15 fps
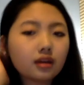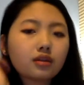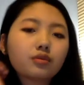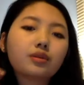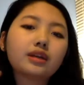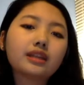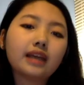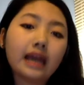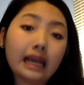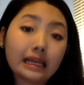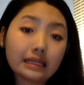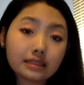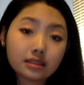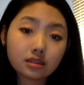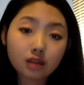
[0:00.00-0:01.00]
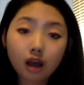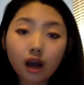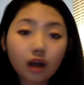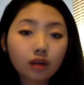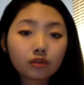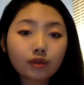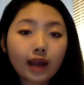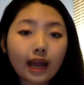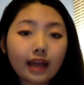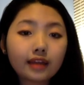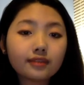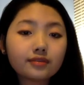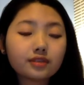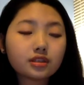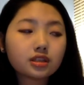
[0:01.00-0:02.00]
other one has not
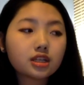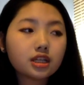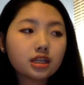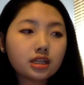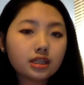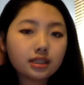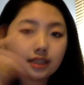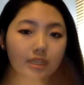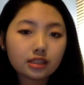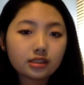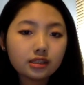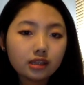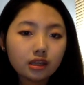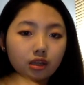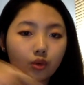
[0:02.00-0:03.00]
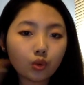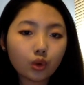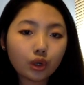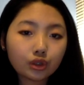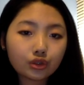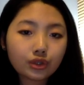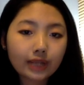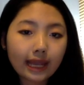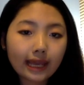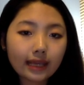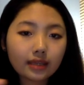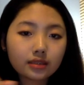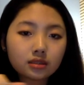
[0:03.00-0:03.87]
arrived yesterday or today.